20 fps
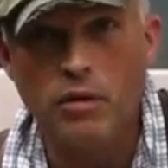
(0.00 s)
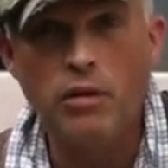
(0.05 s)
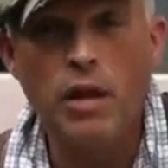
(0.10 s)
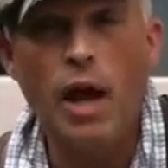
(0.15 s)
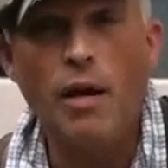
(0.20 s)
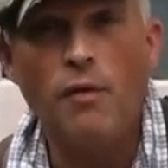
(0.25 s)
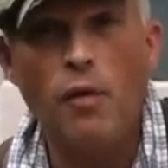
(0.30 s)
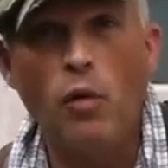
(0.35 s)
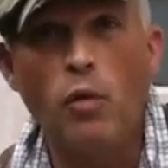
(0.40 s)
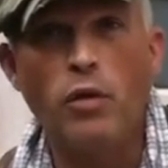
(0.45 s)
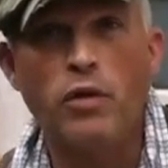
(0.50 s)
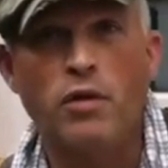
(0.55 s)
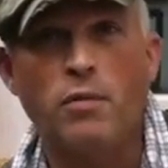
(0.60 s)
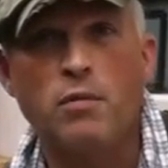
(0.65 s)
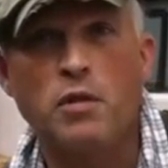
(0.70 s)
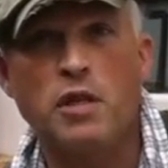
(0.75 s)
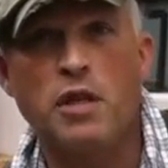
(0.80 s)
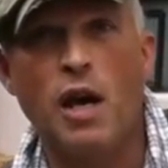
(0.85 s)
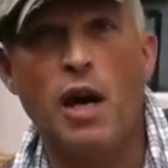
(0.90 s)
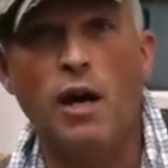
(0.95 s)
level with
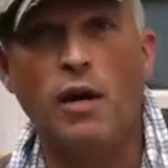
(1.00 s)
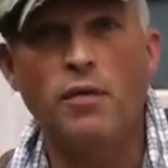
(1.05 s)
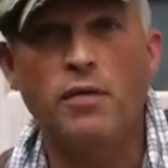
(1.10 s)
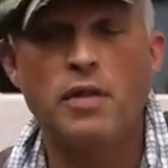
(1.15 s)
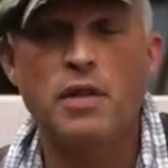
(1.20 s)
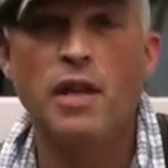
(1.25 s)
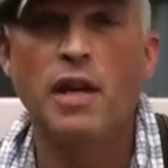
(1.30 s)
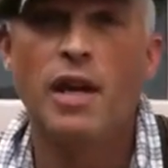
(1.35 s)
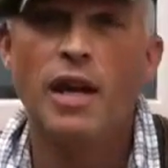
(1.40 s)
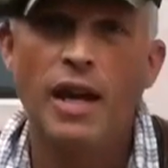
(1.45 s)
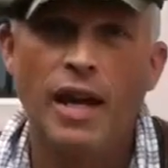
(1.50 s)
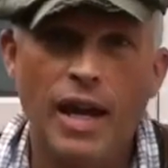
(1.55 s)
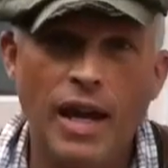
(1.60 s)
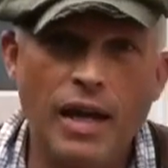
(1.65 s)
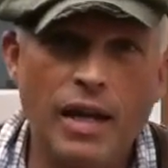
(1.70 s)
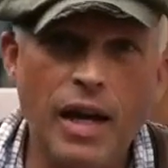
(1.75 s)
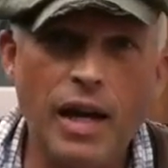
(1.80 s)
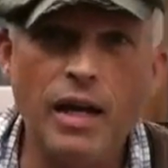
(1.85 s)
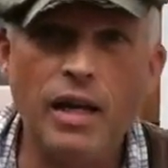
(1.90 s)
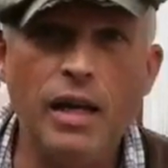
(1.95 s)
themselves.
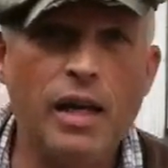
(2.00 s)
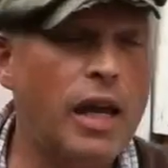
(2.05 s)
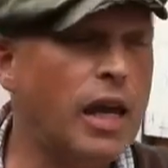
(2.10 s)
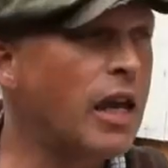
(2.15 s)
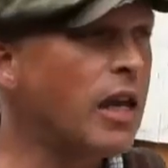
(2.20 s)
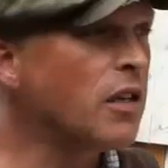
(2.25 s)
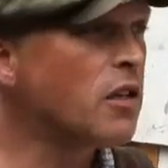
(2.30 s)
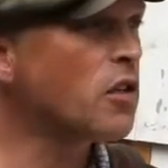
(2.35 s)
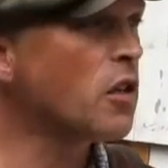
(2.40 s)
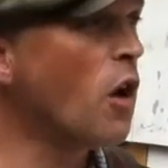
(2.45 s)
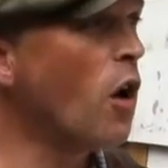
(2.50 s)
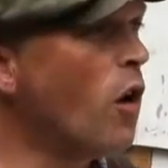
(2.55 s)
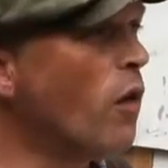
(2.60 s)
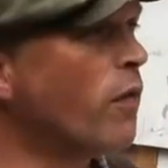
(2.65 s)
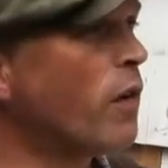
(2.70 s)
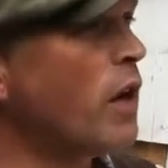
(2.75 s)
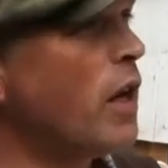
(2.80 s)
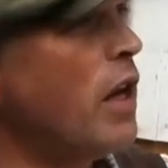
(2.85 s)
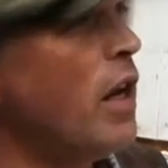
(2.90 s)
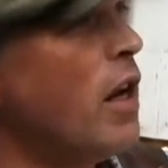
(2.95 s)
In any case,
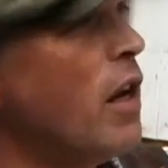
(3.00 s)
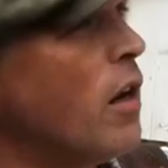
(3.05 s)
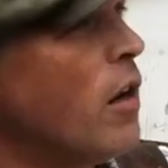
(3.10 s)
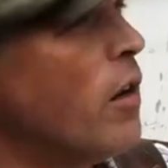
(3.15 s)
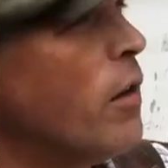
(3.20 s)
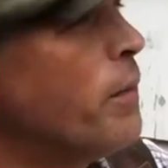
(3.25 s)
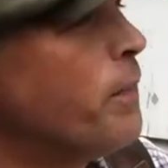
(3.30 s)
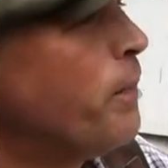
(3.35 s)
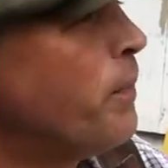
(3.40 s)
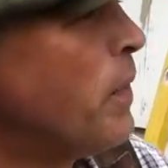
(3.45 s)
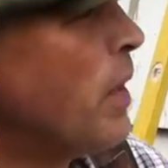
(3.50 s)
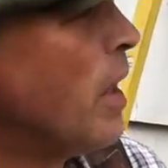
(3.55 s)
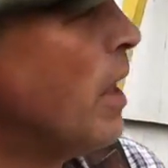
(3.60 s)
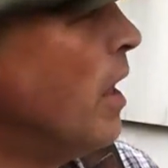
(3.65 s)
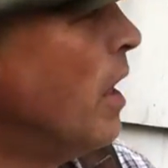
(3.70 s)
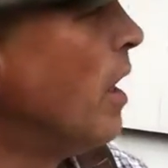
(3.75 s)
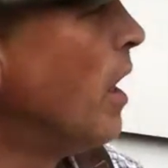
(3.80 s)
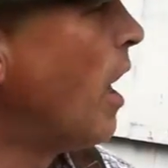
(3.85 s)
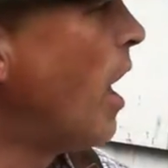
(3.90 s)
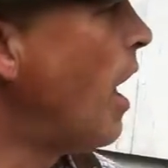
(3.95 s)
over here,
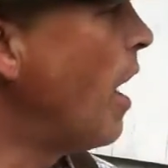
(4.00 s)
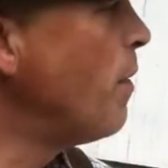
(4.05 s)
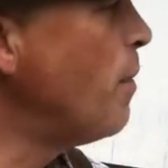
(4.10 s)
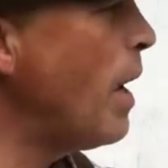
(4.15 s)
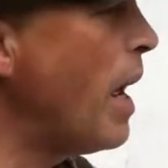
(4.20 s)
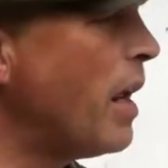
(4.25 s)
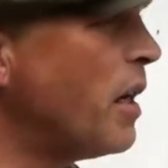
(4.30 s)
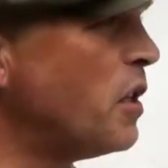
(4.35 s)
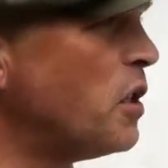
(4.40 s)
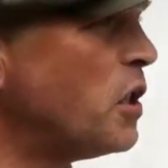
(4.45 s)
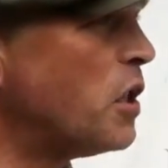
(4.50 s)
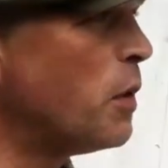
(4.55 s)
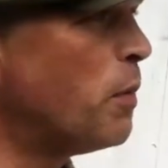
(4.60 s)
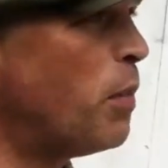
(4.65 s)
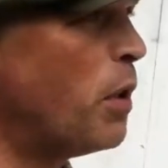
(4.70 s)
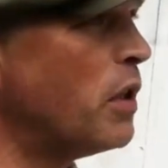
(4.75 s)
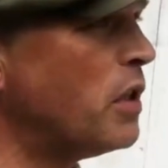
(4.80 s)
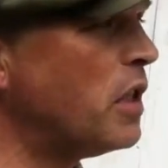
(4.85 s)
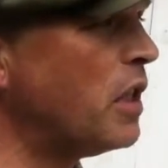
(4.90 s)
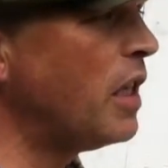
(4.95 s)
I managed to
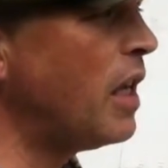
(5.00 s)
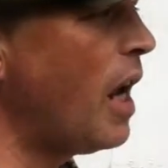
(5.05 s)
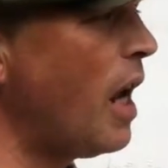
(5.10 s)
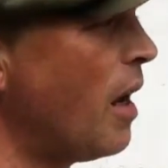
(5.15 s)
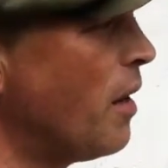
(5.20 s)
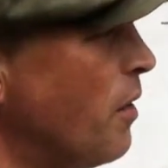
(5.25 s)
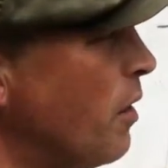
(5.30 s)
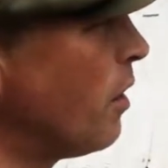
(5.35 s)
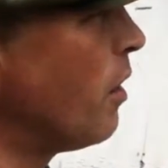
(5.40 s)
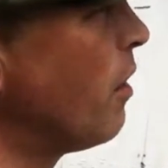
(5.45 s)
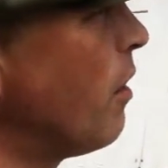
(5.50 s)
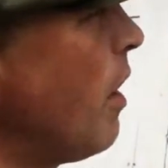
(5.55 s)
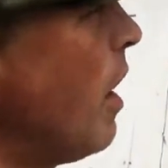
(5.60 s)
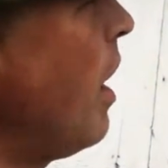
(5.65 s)
put together